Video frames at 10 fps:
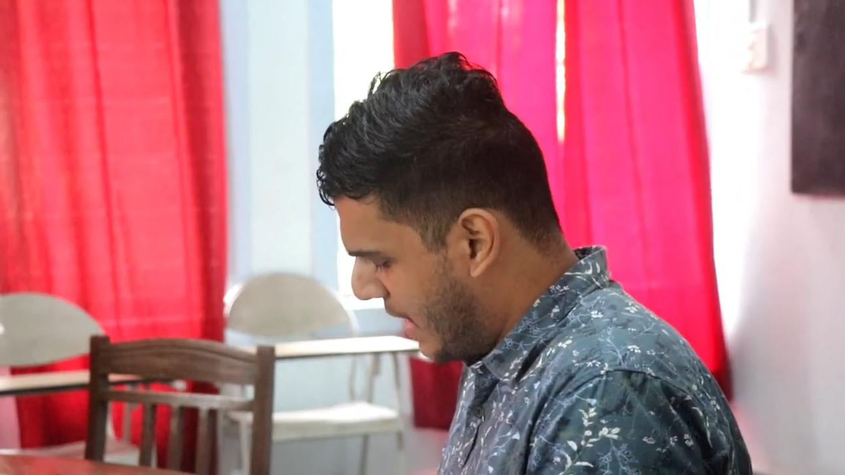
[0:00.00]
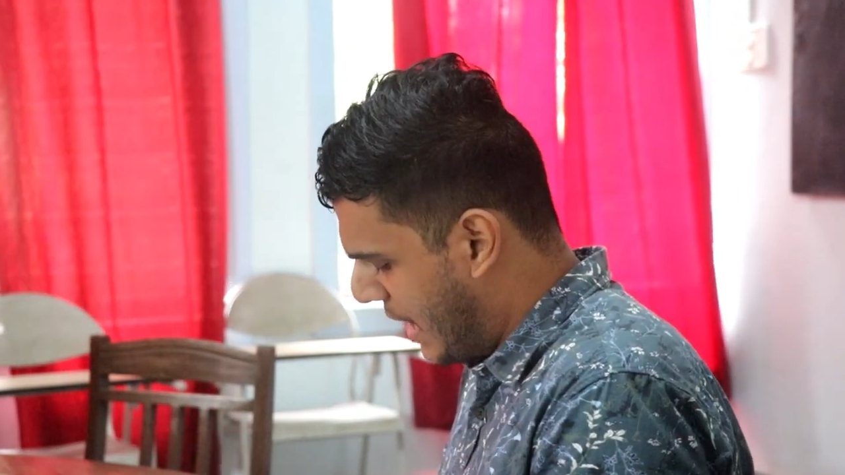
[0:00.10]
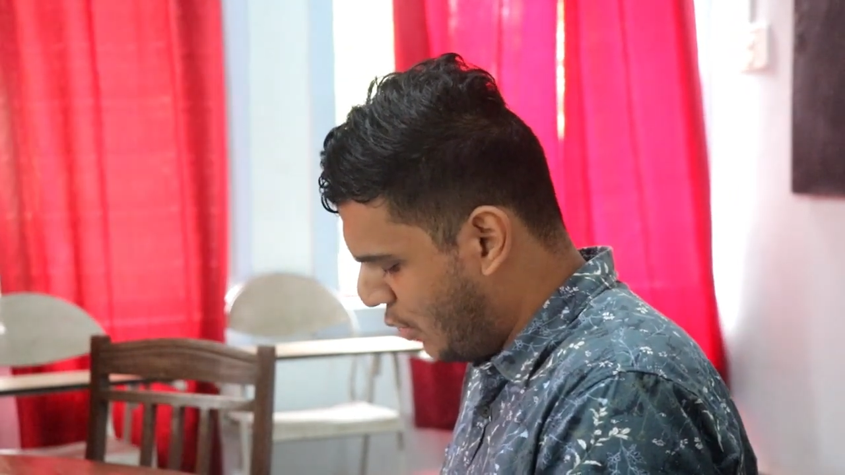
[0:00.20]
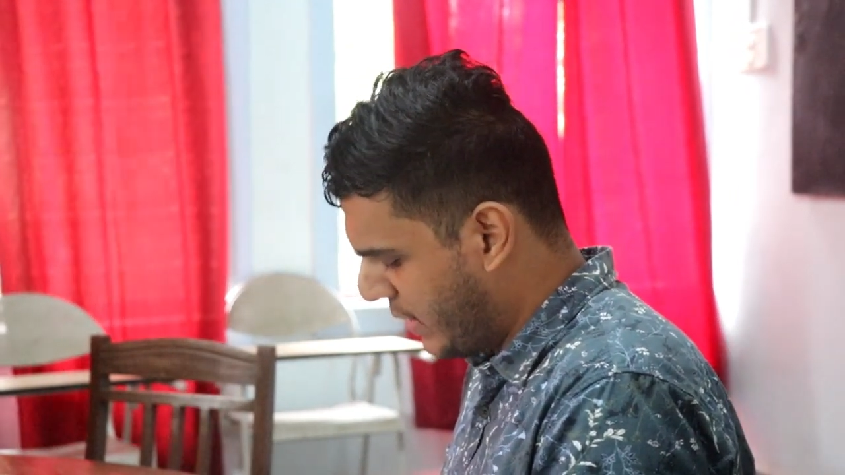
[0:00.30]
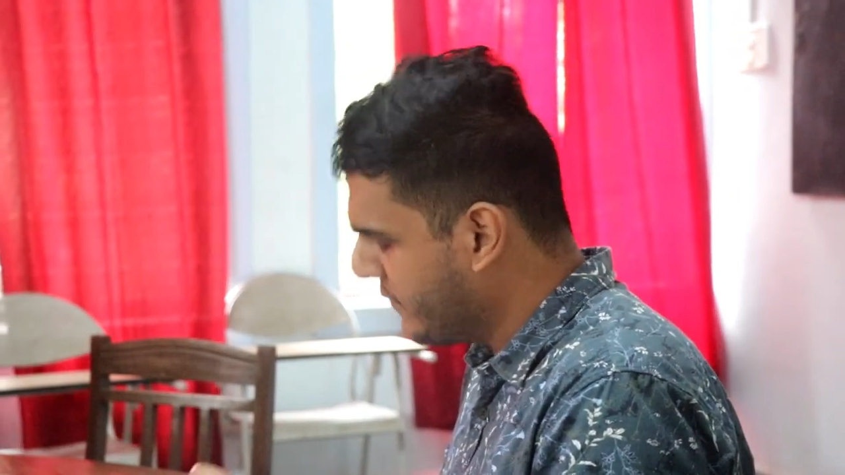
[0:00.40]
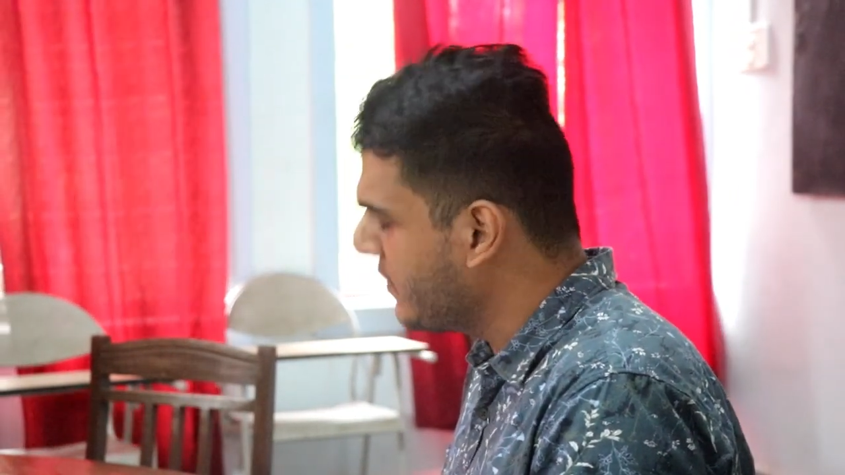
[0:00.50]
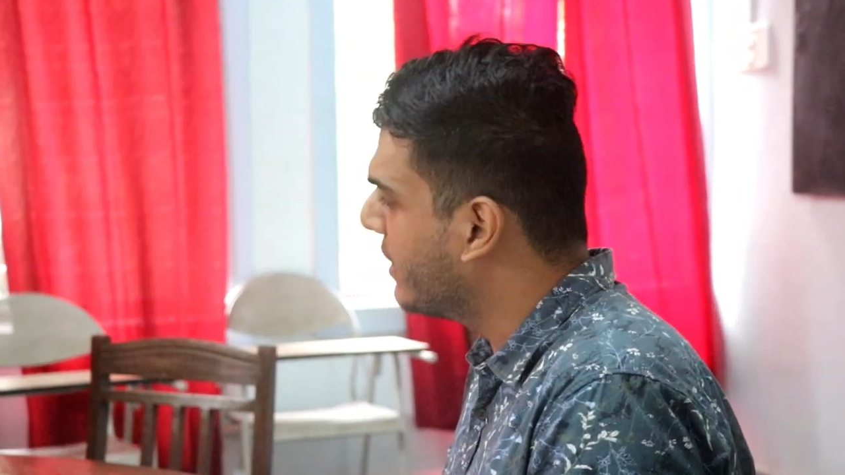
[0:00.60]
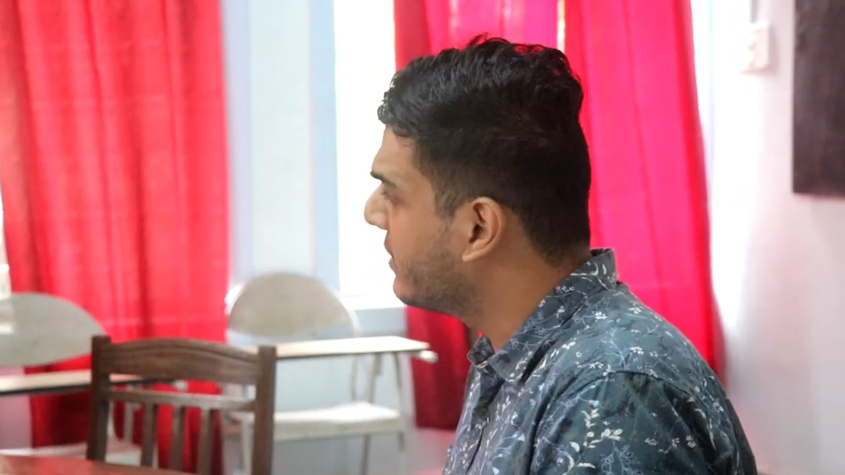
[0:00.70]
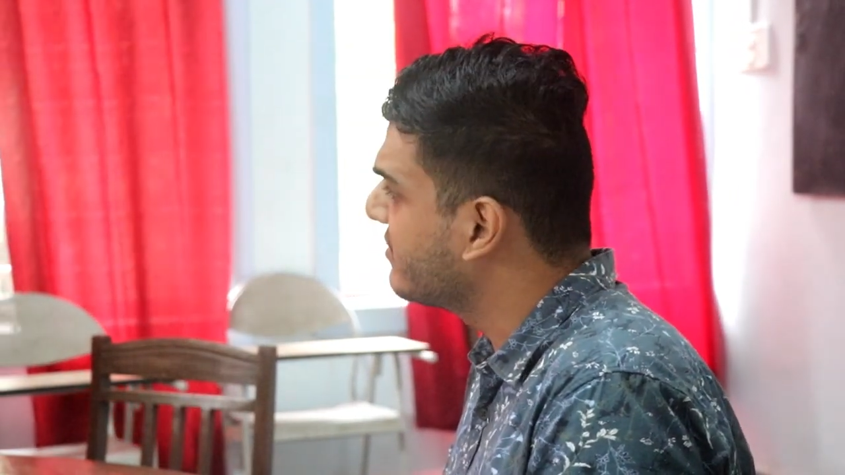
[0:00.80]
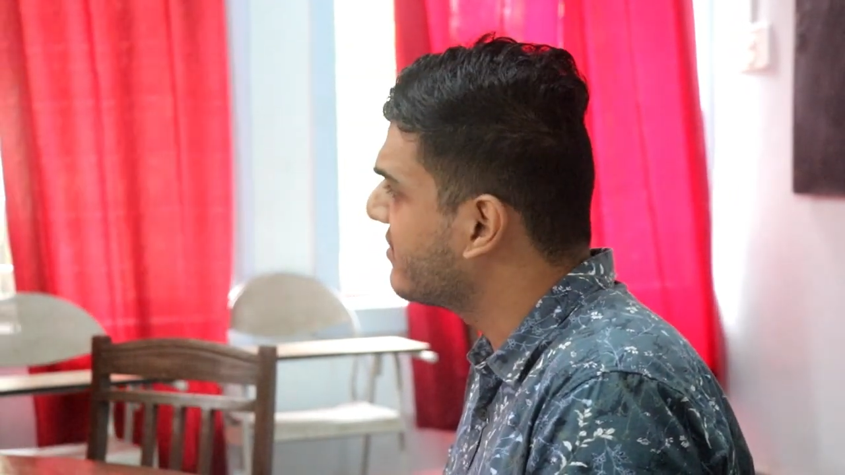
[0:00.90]
how can we
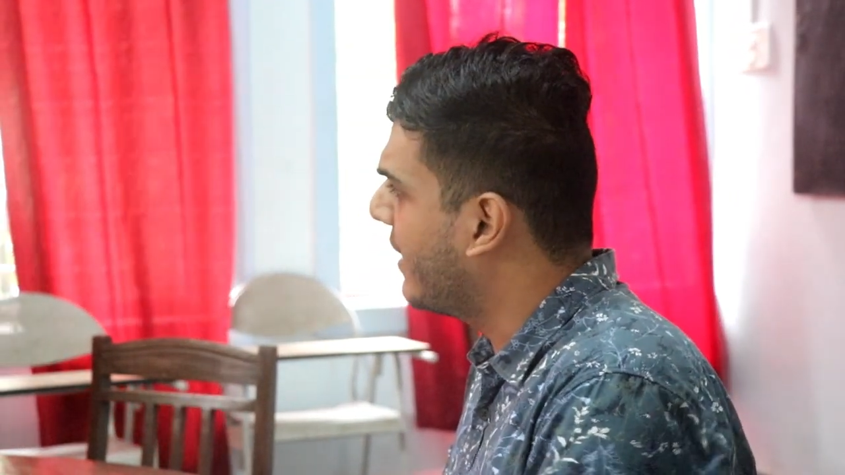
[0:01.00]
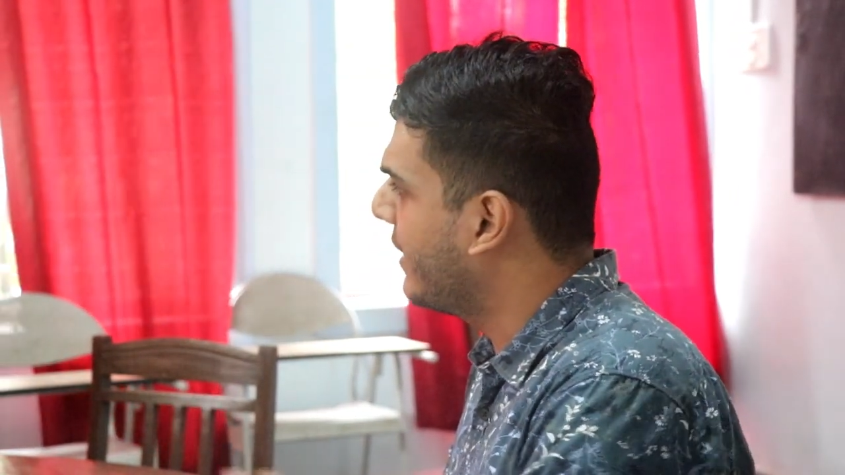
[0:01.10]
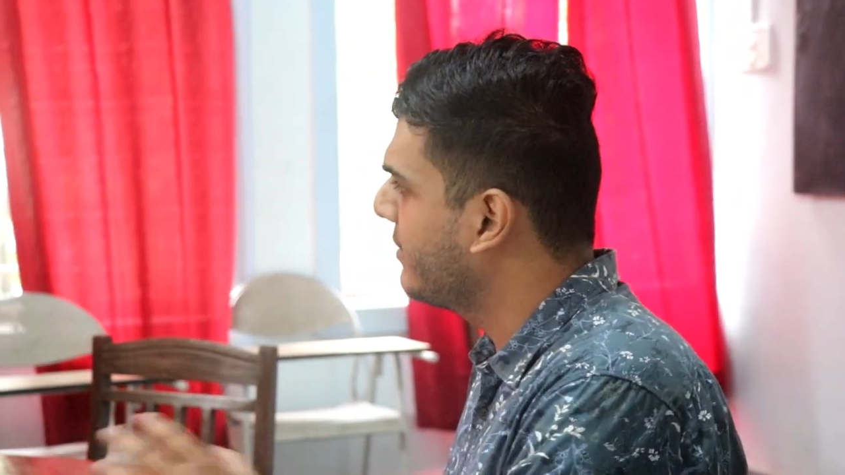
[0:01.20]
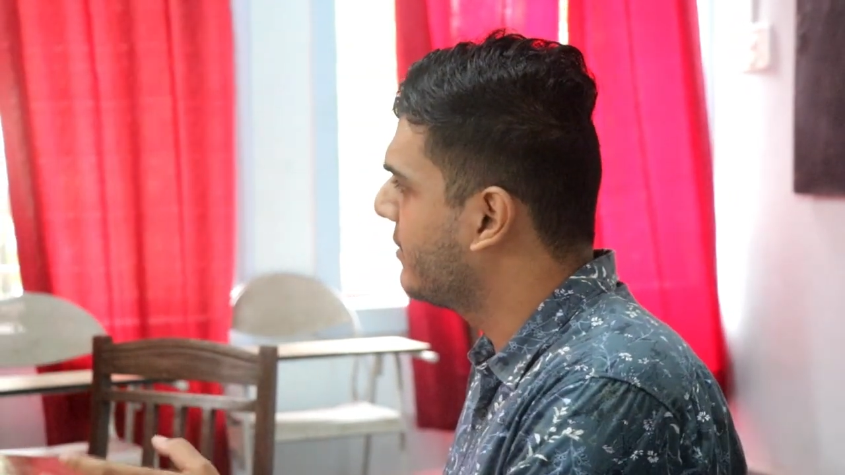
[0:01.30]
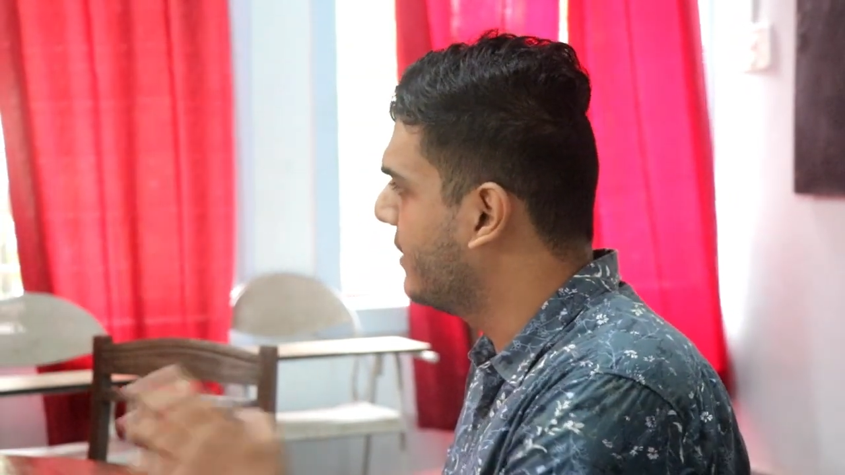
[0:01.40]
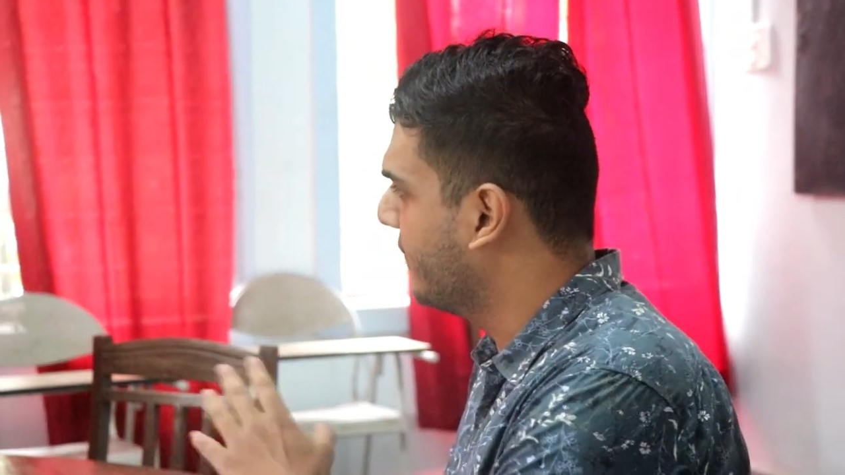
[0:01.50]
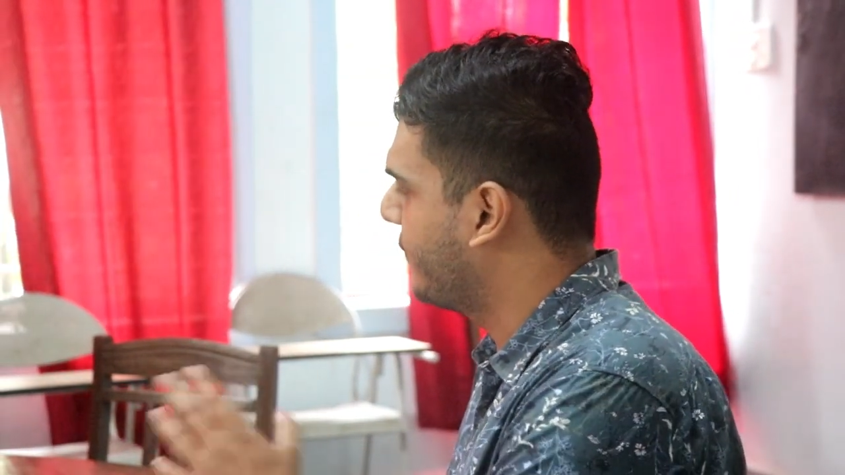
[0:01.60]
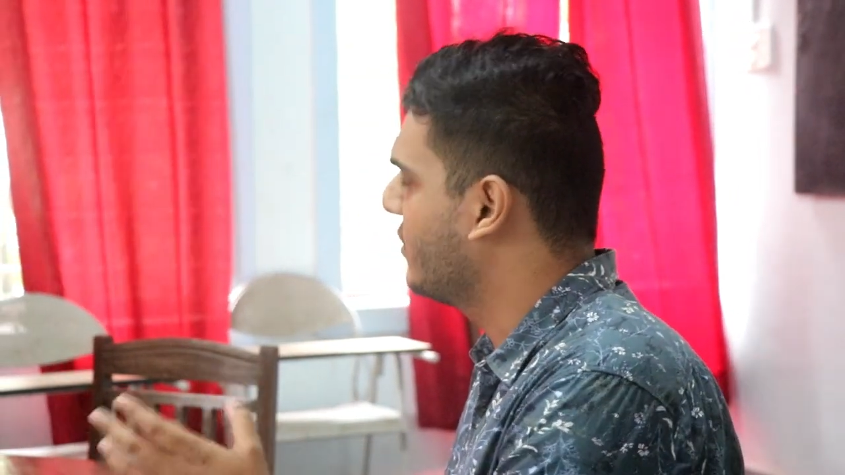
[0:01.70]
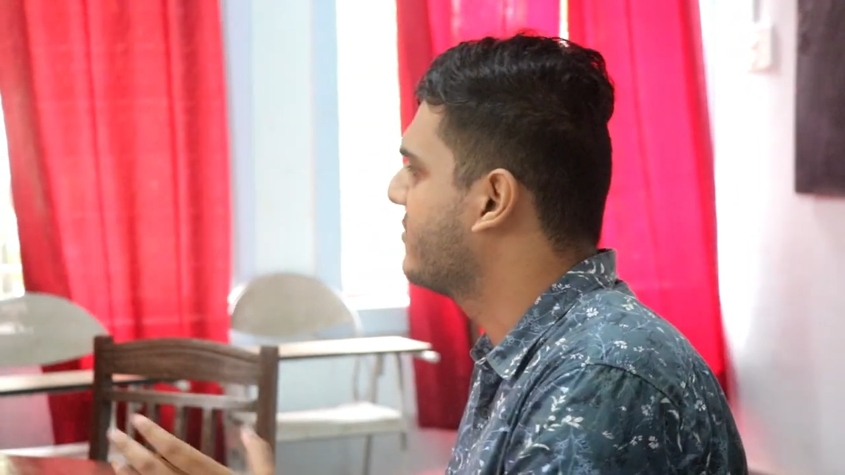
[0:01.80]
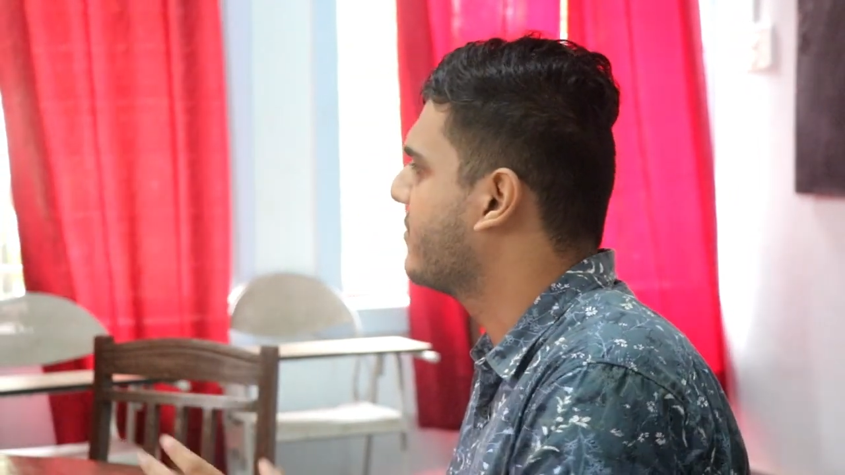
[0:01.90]
understand the
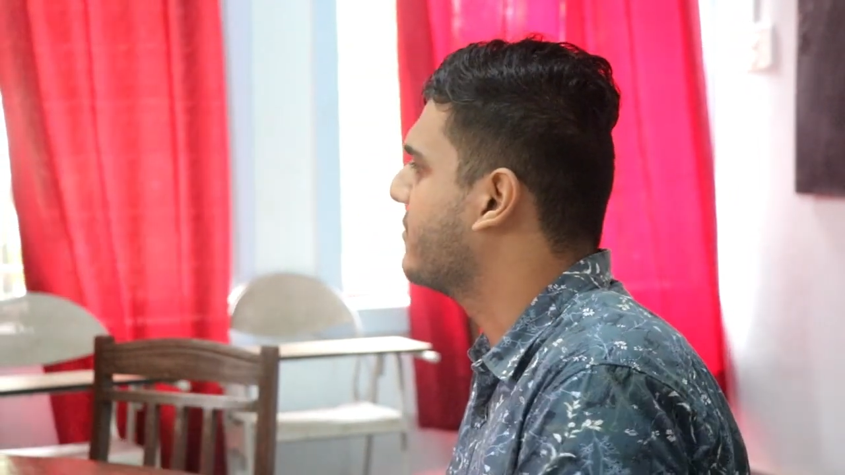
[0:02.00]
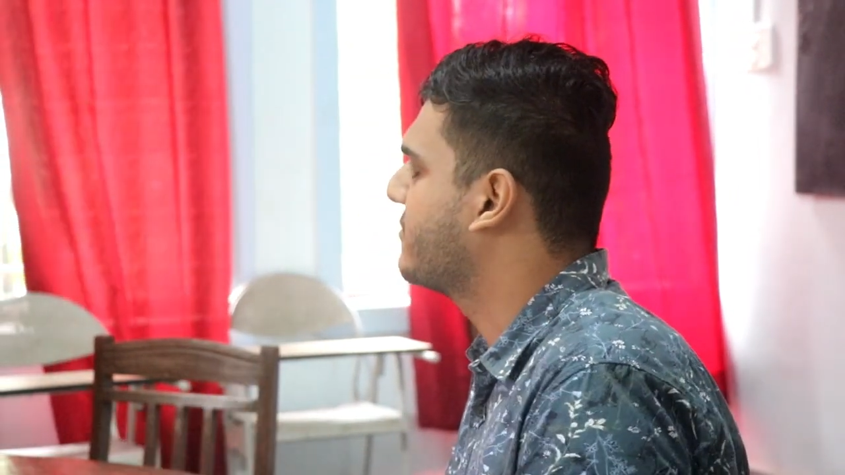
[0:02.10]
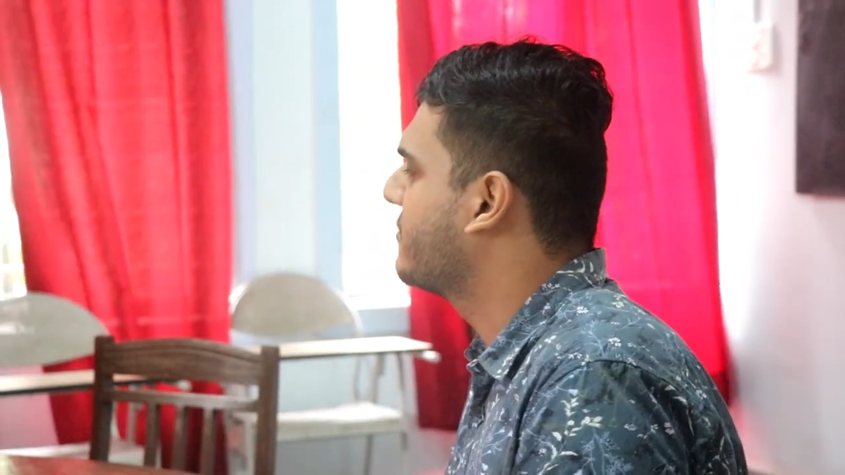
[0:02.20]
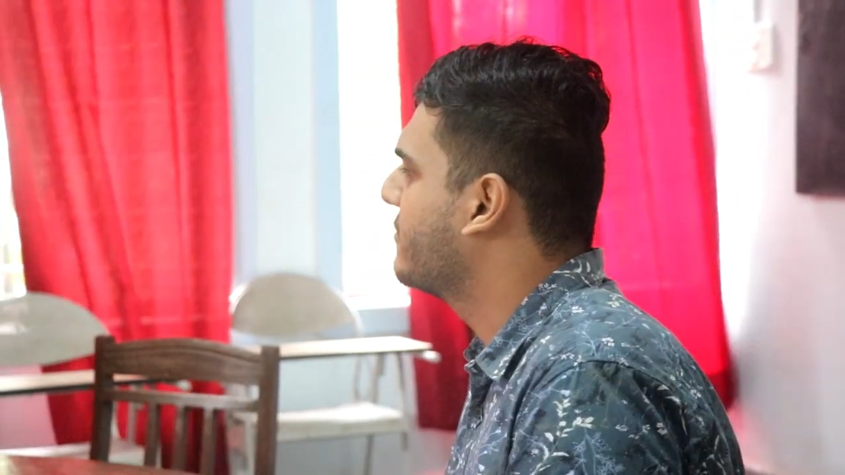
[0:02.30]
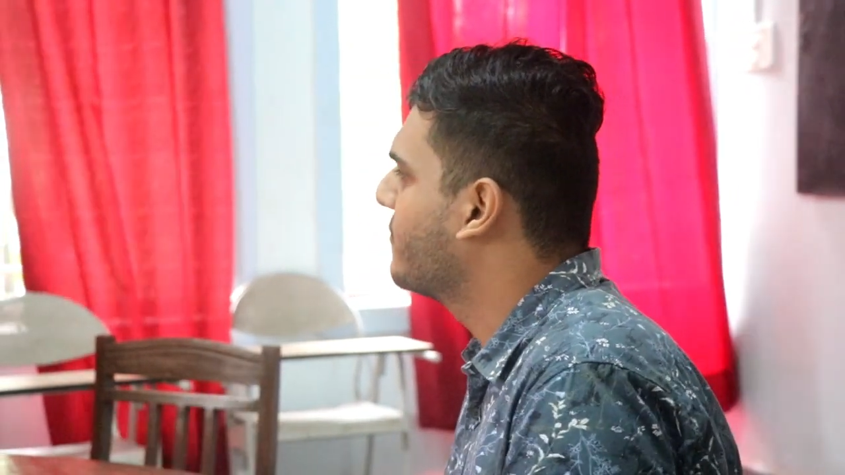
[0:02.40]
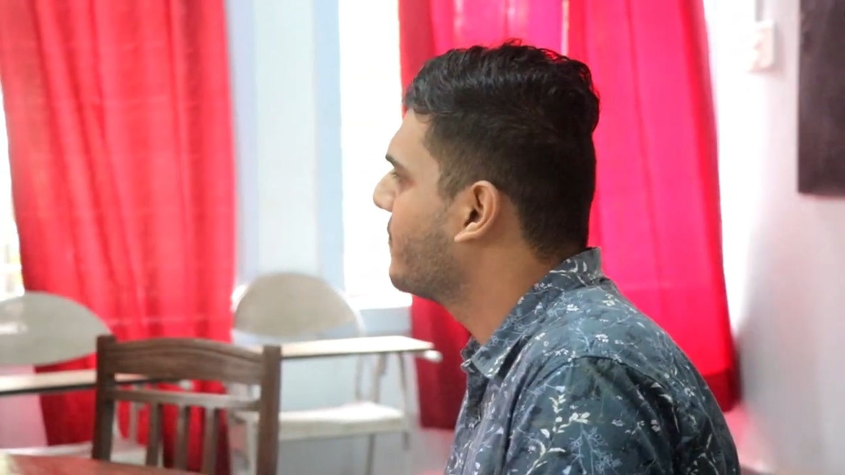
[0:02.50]
differences?